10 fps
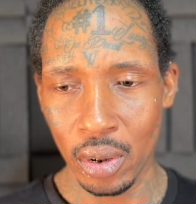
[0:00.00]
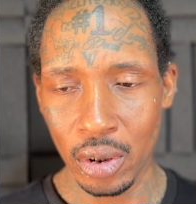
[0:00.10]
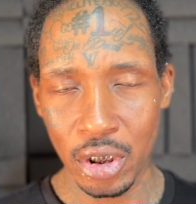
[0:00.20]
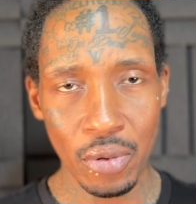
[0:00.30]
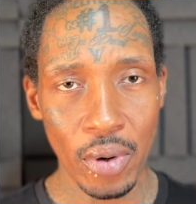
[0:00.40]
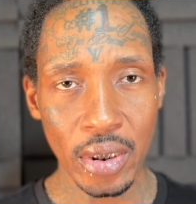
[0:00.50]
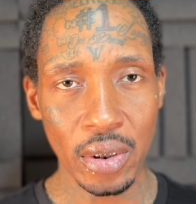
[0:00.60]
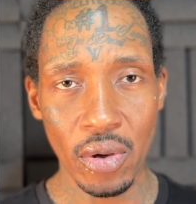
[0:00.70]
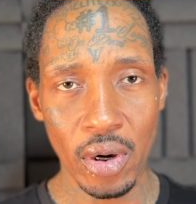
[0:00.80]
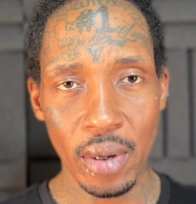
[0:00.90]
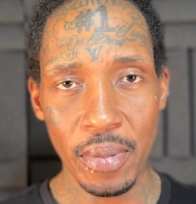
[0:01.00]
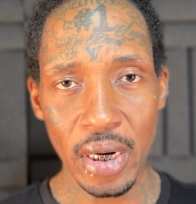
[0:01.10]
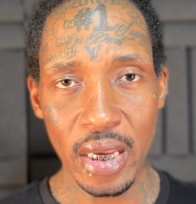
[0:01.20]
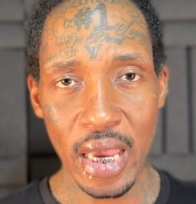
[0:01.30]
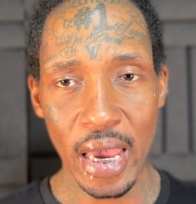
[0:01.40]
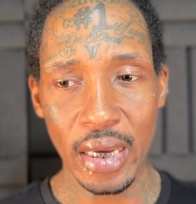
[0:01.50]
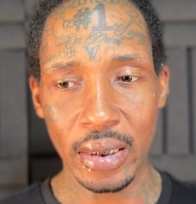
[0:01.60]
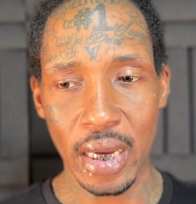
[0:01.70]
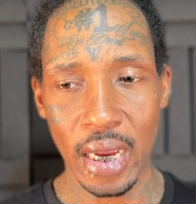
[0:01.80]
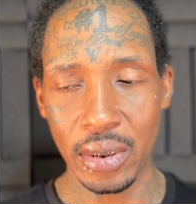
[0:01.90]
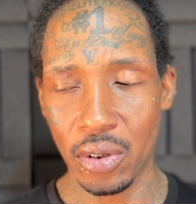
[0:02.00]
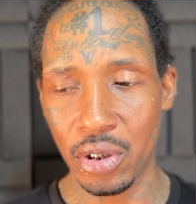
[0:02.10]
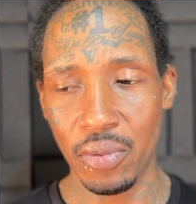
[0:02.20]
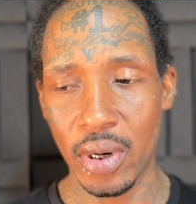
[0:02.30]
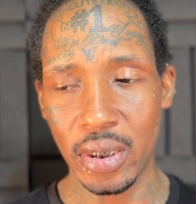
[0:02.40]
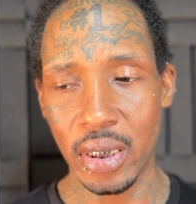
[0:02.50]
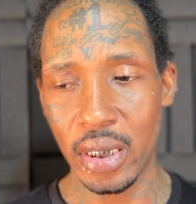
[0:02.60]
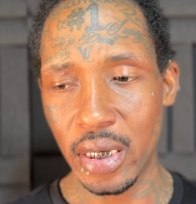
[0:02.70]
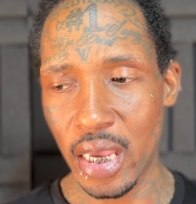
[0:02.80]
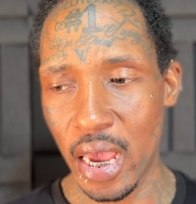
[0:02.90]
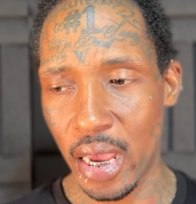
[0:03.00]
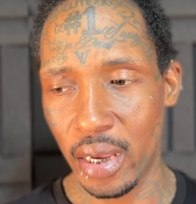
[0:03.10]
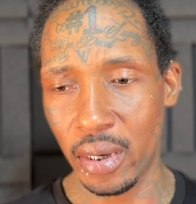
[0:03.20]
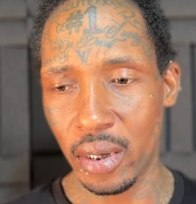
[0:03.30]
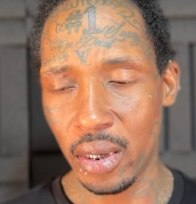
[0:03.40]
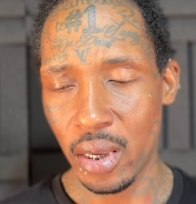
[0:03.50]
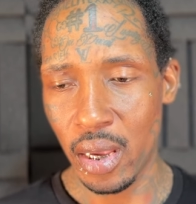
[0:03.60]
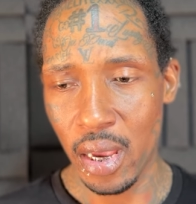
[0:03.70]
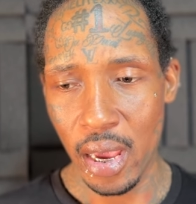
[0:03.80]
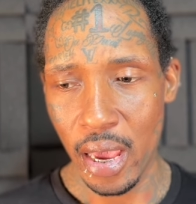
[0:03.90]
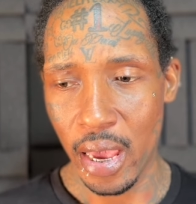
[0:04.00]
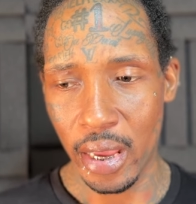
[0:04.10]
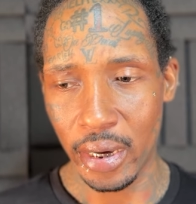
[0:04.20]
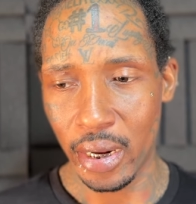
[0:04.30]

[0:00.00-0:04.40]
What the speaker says: she wasn't throwing up any gang signs, so she wasn't in a gang. And